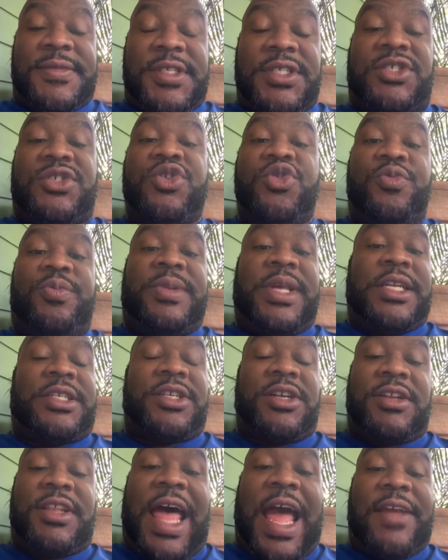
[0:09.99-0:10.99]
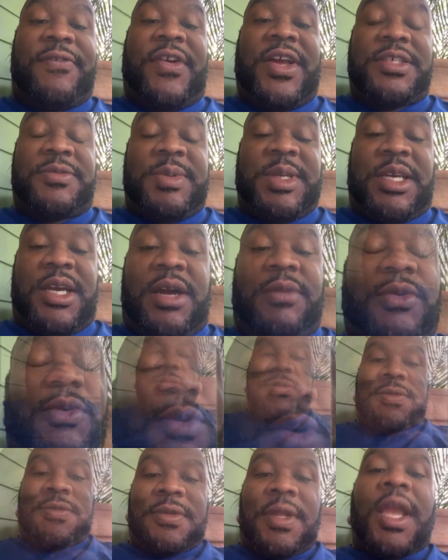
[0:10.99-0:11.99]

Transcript: the soup that your life has become.